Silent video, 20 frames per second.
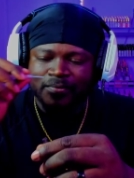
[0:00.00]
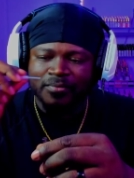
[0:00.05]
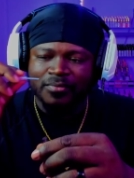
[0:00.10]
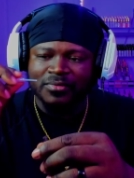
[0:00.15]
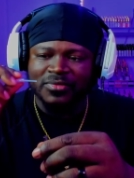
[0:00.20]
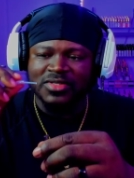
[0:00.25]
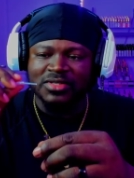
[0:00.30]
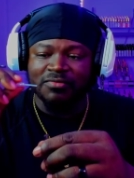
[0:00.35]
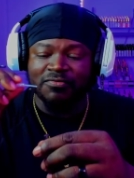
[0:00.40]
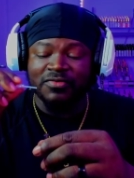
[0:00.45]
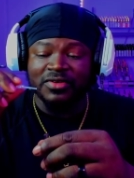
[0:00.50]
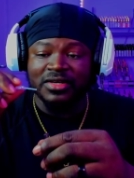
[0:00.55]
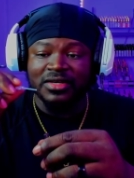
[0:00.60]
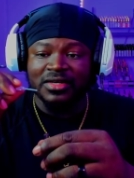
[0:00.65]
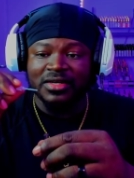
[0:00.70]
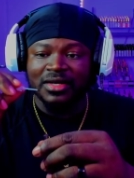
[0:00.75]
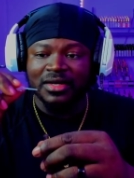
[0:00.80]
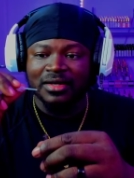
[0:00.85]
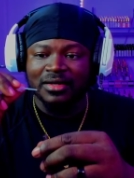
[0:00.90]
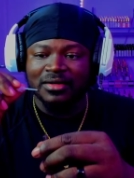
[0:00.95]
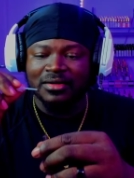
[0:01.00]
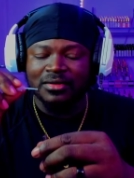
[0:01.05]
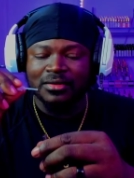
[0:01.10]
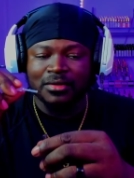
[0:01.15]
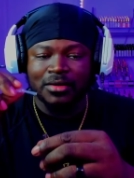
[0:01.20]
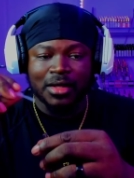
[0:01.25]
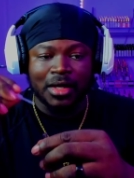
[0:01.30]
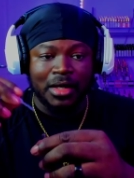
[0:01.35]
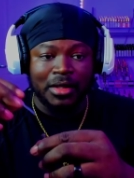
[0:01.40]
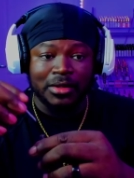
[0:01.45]
Some vanilla.
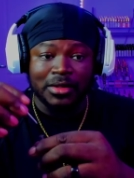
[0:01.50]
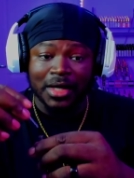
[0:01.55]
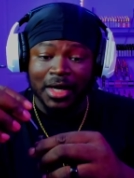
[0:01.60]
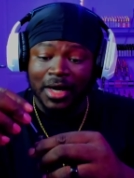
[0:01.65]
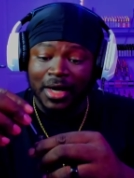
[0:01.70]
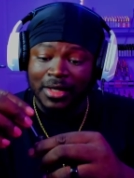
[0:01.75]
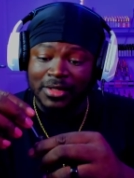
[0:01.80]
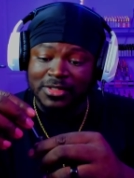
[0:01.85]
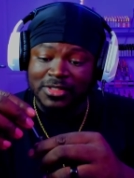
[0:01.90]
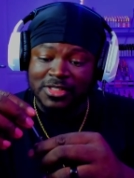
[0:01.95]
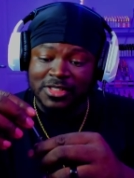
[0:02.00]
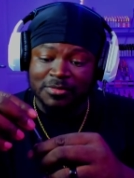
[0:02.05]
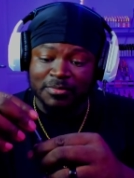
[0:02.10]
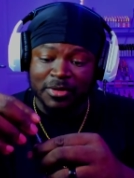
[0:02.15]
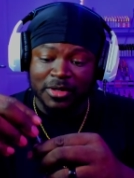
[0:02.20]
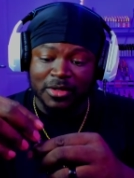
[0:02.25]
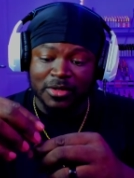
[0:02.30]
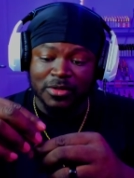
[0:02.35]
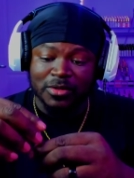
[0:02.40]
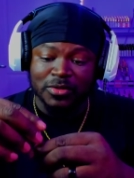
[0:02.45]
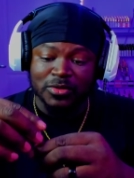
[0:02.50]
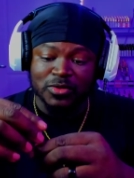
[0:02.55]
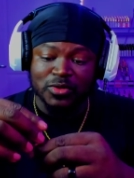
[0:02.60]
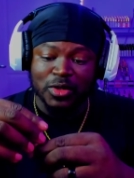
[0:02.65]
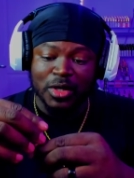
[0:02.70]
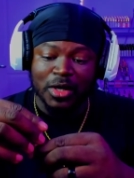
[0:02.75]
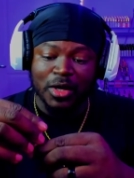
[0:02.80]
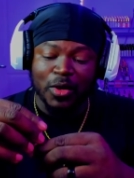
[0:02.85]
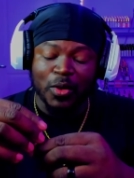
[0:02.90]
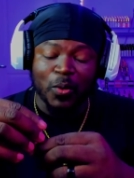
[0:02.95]
Like, that smells
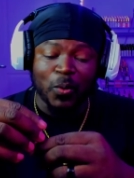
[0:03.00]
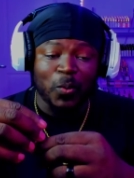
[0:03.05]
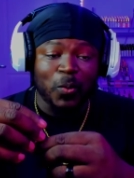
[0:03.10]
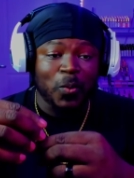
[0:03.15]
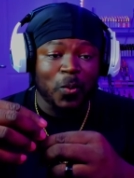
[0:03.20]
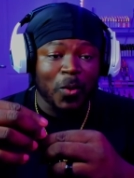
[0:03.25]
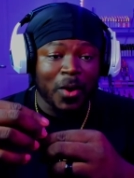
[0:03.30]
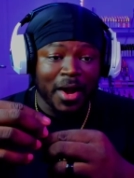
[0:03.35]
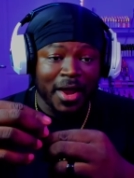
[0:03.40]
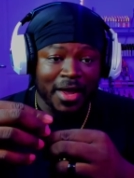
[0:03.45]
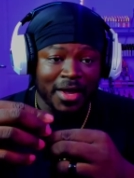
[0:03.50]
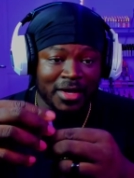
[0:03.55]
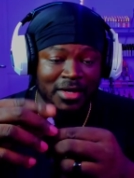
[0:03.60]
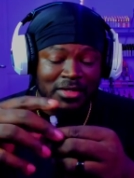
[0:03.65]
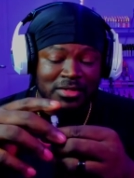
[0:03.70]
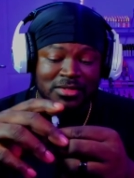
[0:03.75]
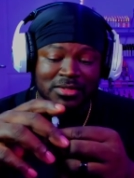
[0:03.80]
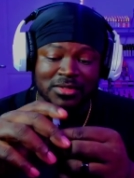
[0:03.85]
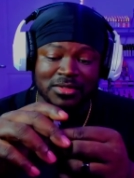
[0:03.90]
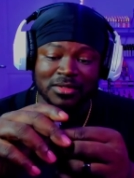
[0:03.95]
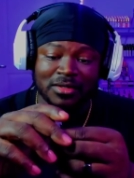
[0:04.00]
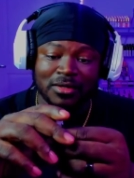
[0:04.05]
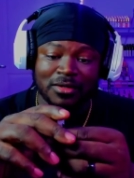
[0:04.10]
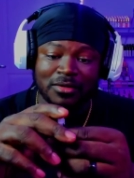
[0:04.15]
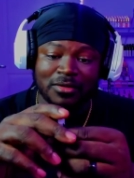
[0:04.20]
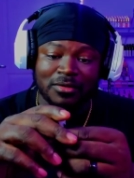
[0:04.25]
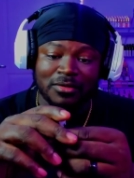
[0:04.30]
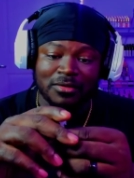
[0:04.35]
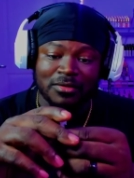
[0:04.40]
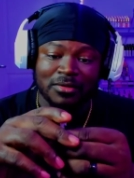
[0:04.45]
great,
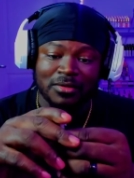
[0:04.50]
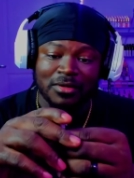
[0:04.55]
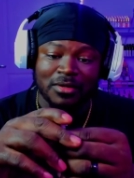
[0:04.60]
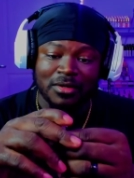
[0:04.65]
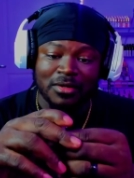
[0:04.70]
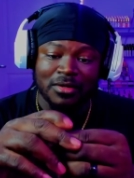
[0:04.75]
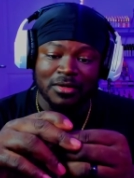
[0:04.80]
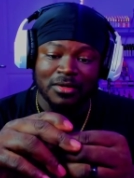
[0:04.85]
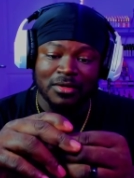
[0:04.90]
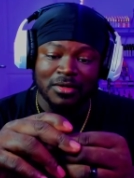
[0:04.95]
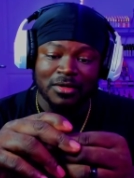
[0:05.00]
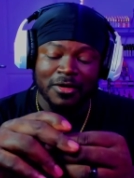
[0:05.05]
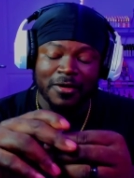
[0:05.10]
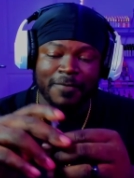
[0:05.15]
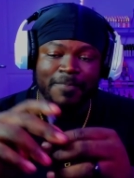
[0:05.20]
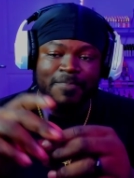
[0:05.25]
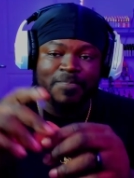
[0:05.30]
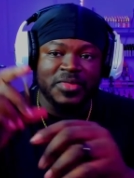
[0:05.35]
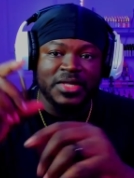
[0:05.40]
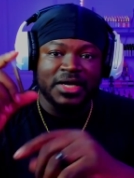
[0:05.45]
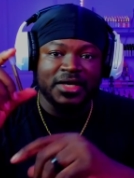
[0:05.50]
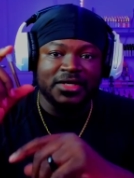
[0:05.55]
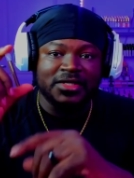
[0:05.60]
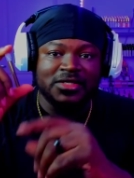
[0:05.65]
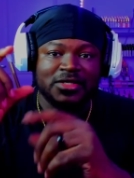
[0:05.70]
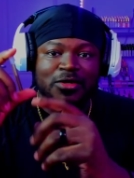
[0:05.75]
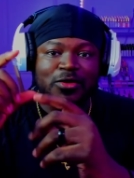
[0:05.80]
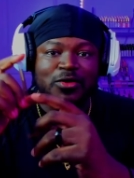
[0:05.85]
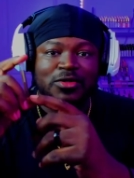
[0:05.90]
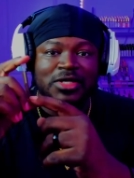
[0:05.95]
yo. That is
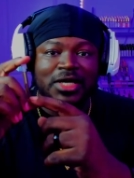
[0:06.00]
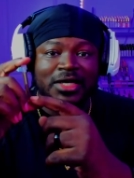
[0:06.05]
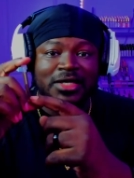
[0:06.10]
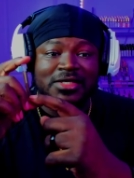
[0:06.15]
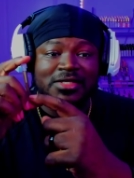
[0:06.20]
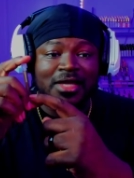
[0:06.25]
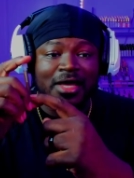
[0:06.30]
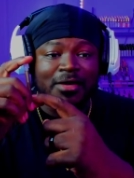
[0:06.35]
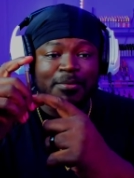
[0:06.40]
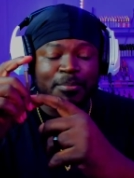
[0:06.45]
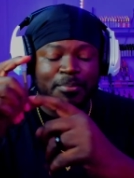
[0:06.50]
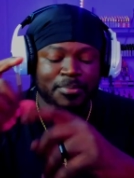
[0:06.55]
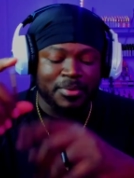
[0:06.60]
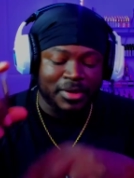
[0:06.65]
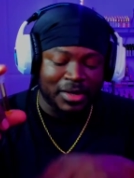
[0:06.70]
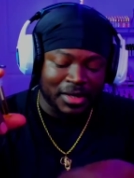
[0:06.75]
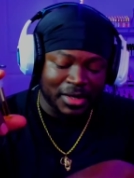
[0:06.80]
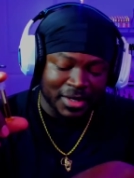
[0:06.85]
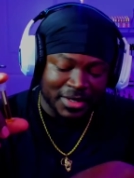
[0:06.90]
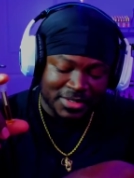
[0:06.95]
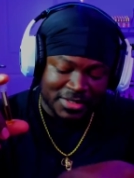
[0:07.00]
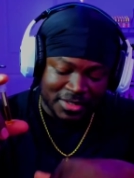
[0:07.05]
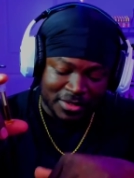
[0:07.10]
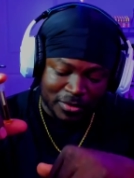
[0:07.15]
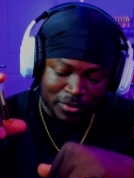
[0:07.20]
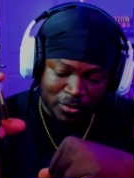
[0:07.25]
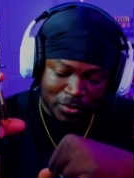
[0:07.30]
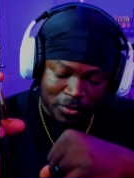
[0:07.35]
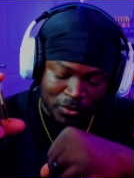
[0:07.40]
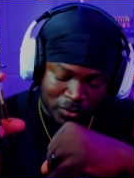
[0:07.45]
a pleasant
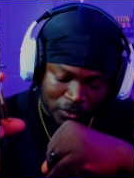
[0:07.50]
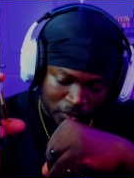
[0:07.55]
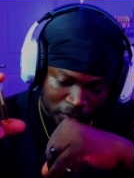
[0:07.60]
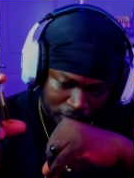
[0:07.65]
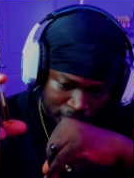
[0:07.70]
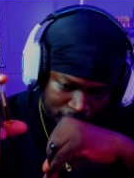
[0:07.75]
oud.